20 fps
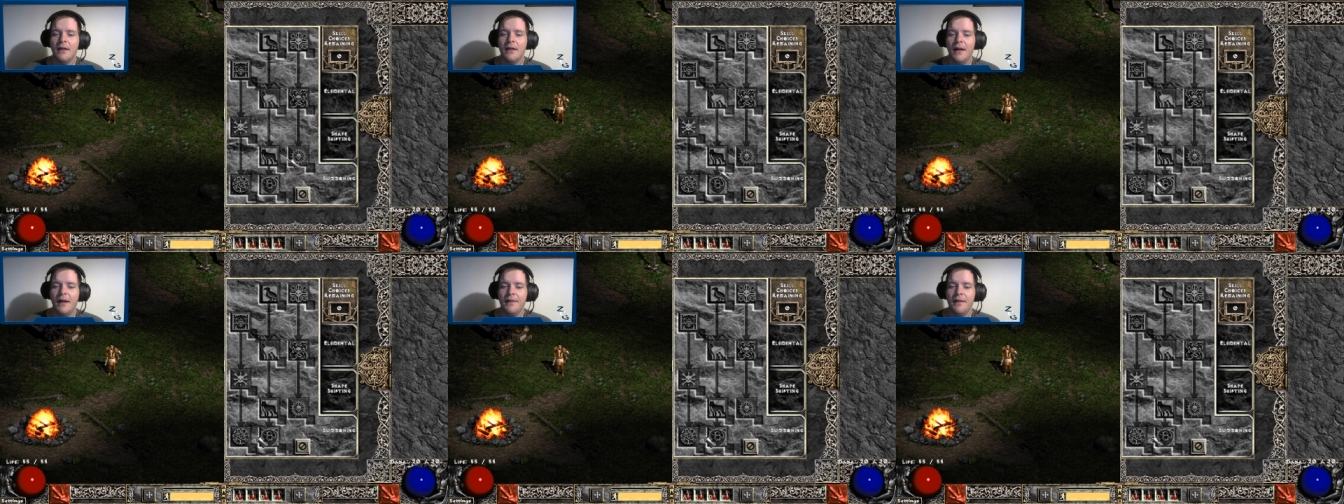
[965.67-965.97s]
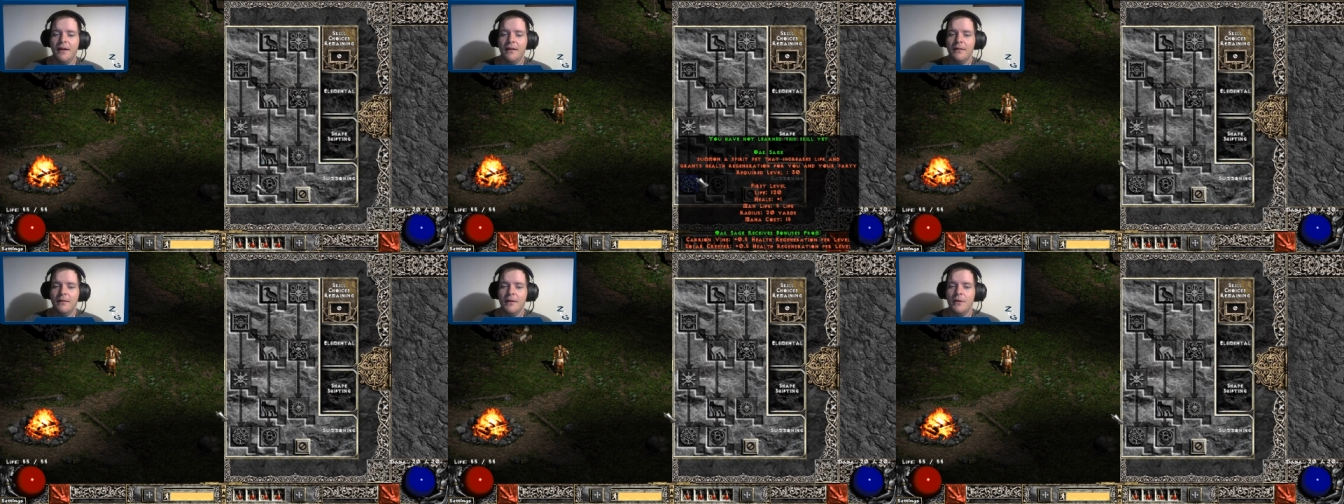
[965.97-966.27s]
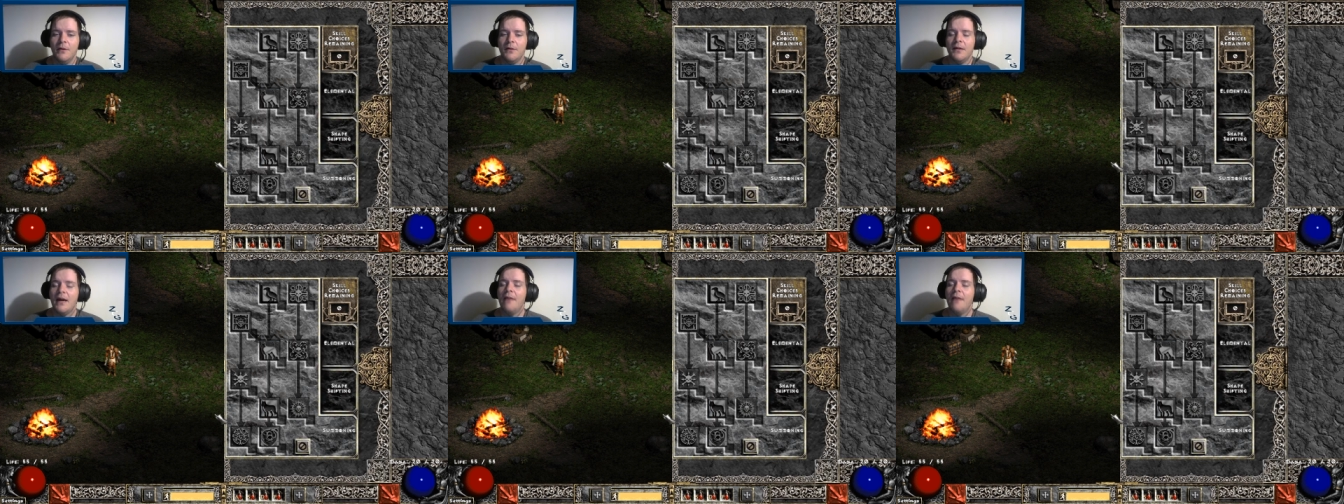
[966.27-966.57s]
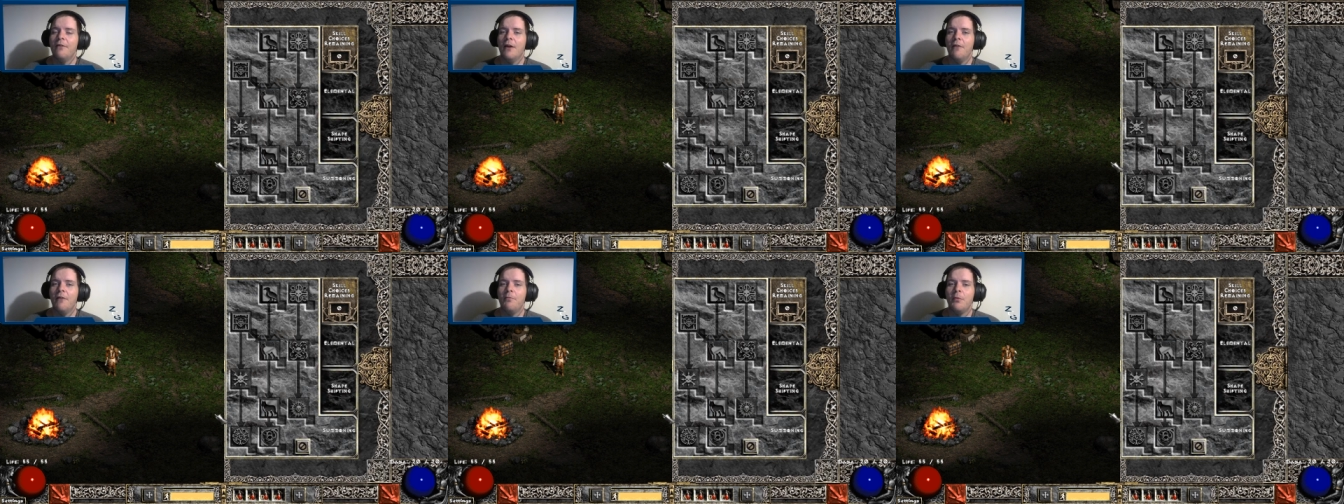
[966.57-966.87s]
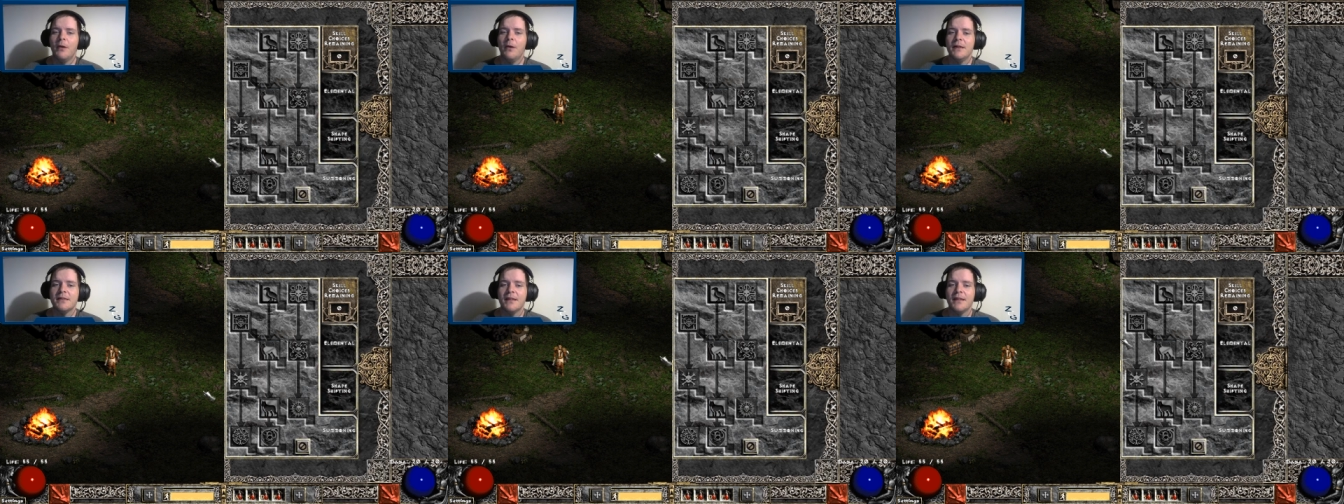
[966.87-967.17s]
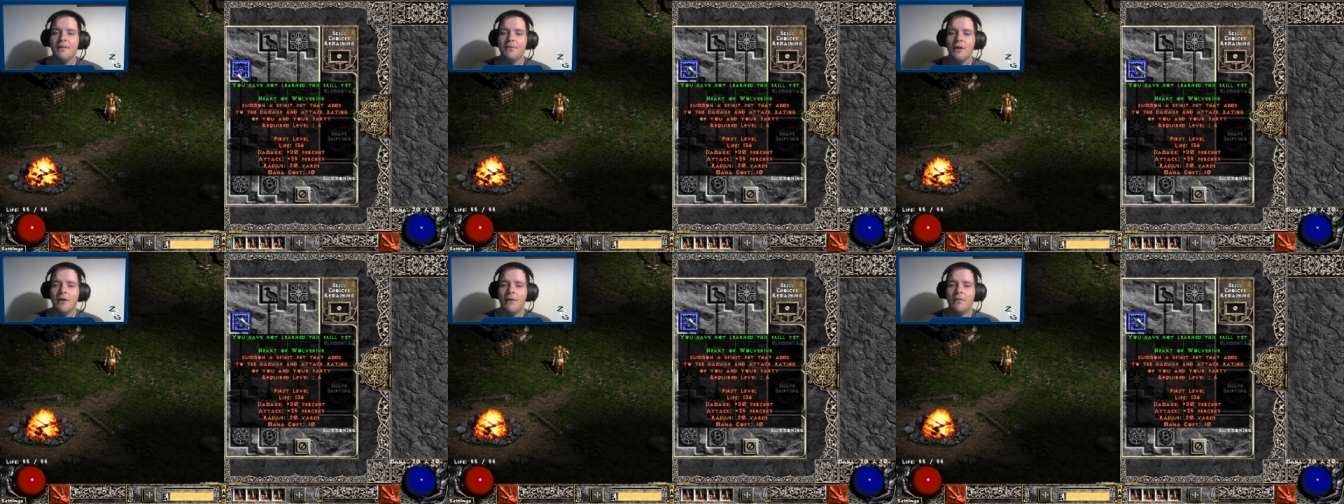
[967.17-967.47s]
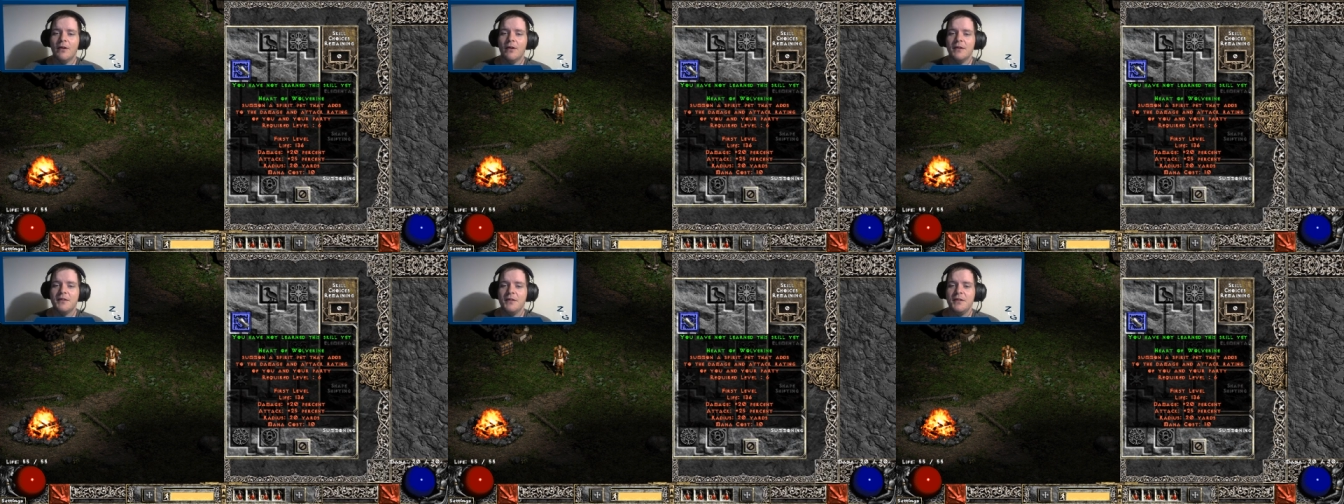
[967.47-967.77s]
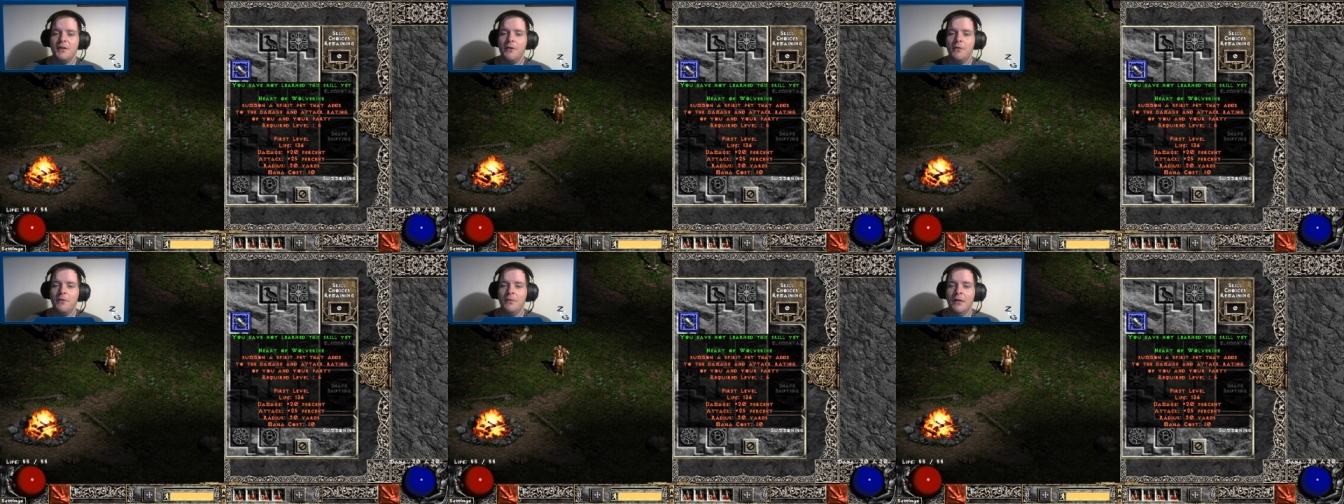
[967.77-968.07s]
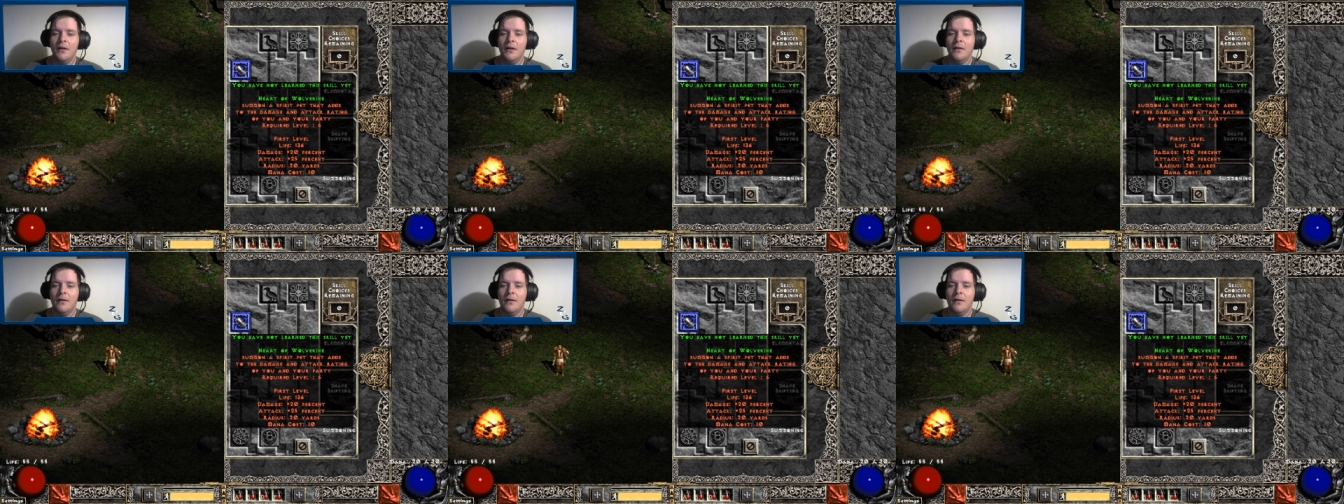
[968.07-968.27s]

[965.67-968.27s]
and then you'd have enough points left over to